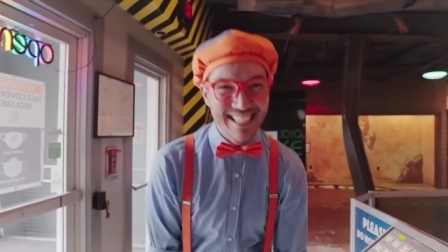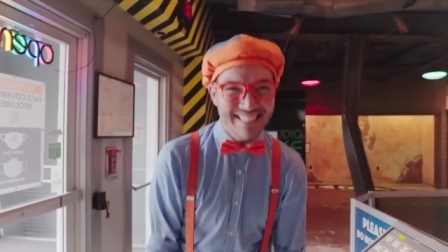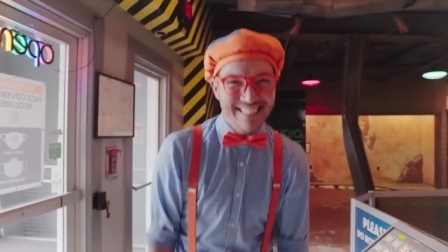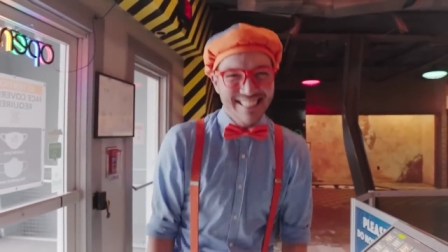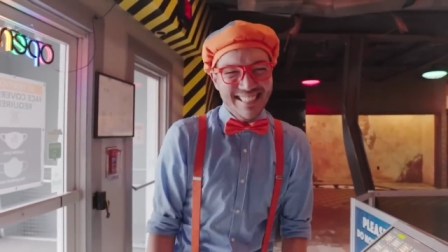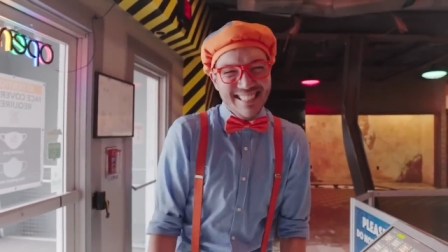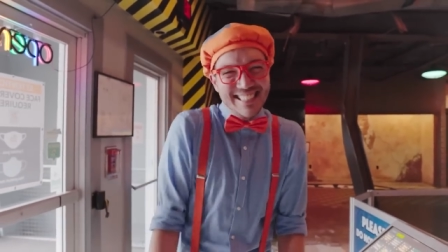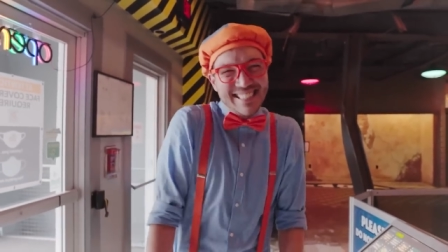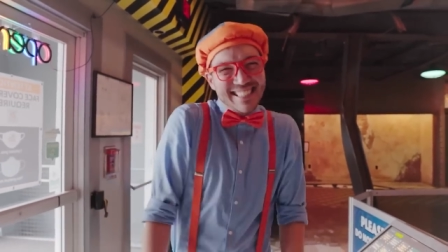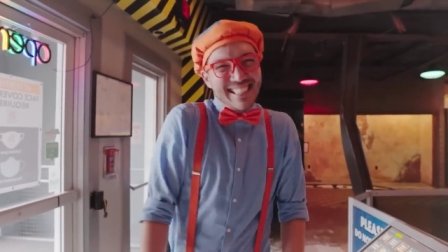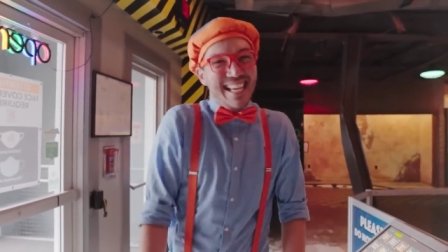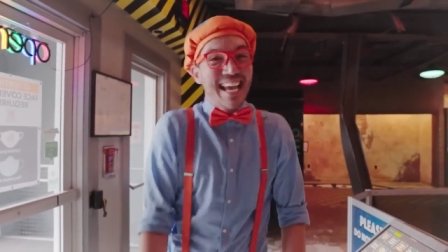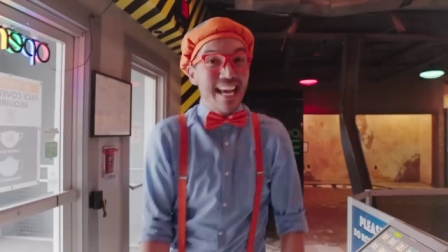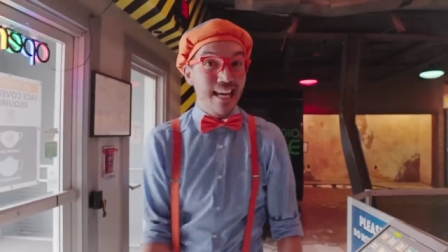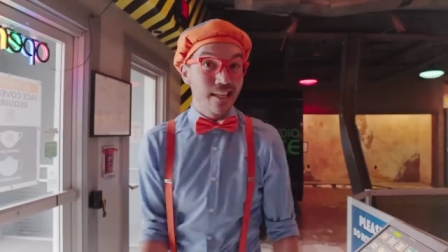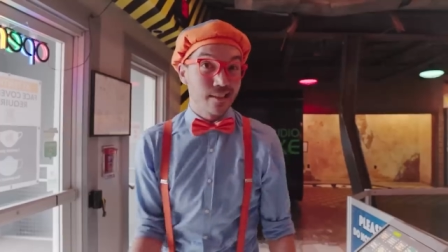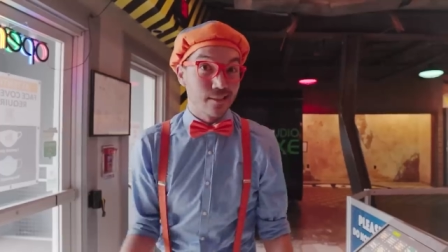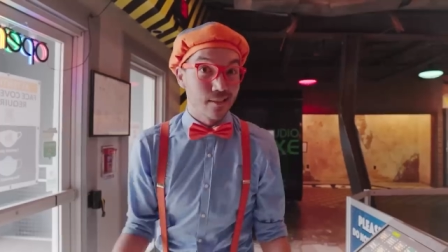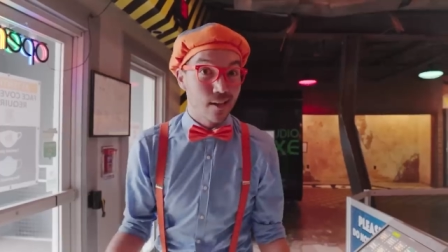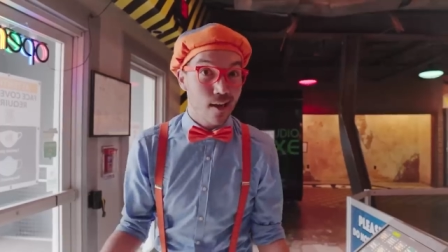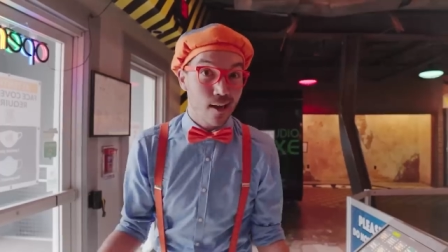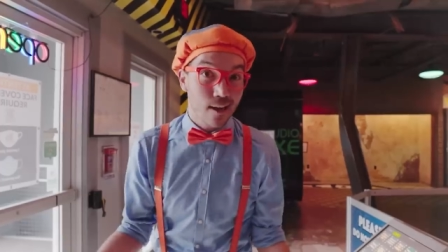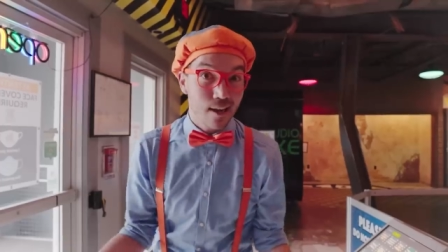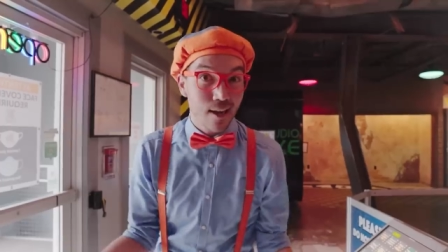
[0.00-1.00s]

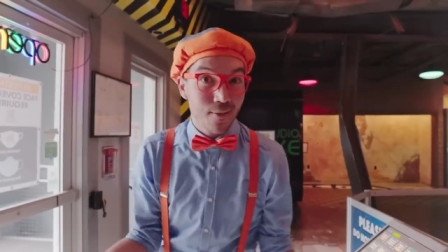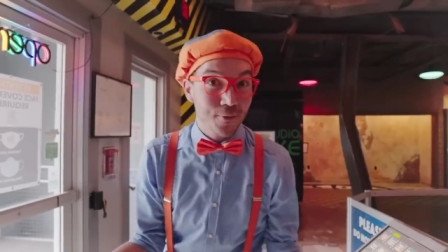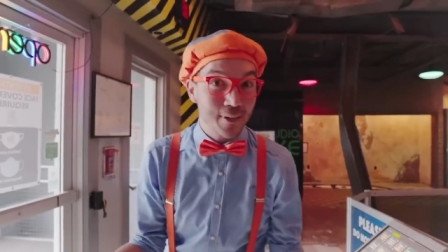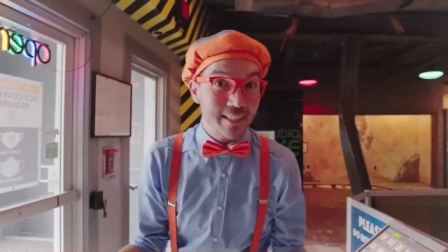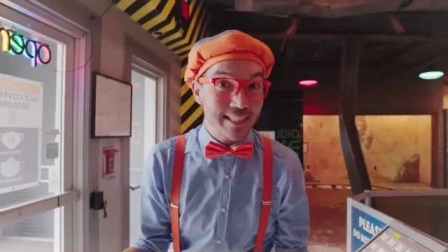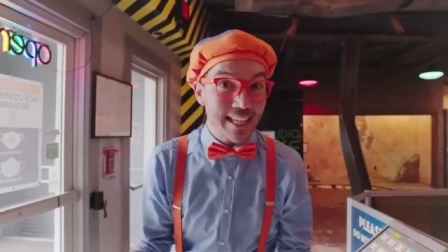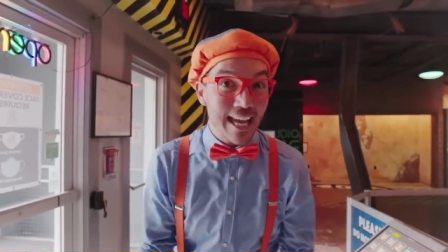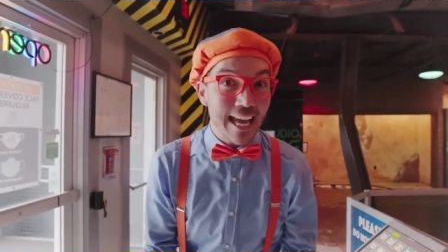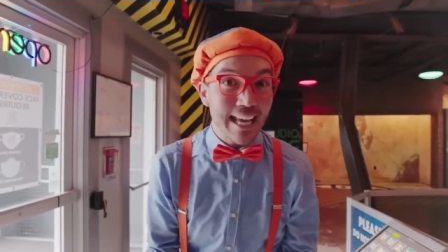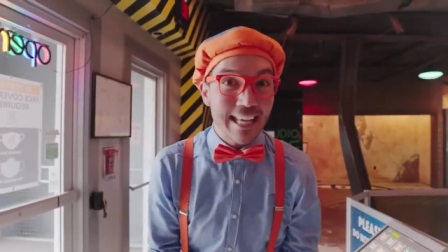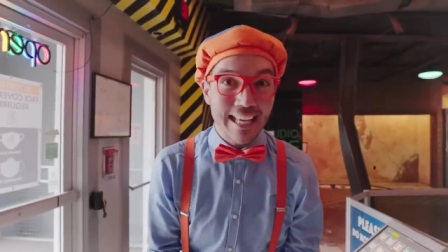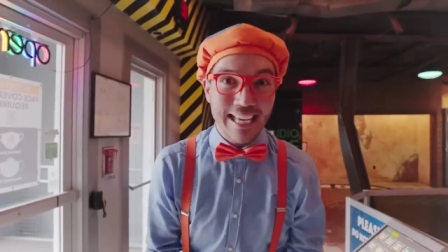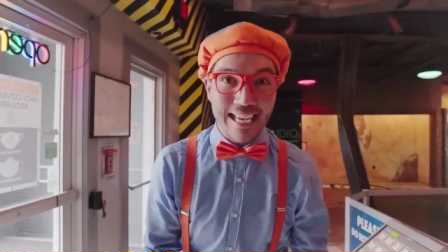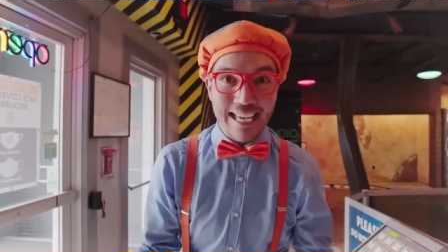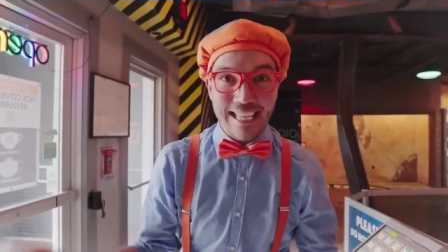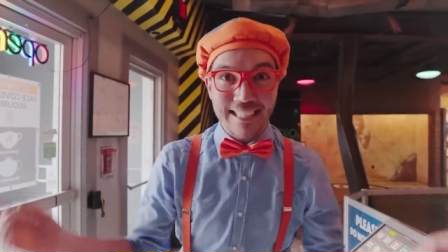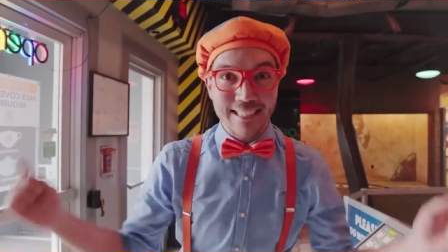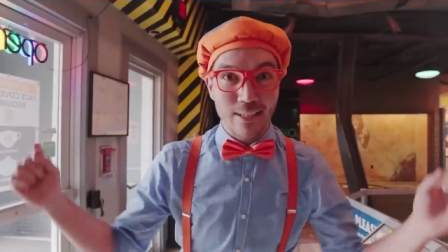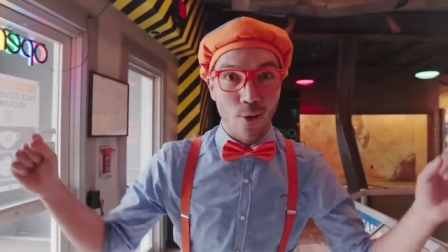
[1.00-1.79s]
it's not every day you get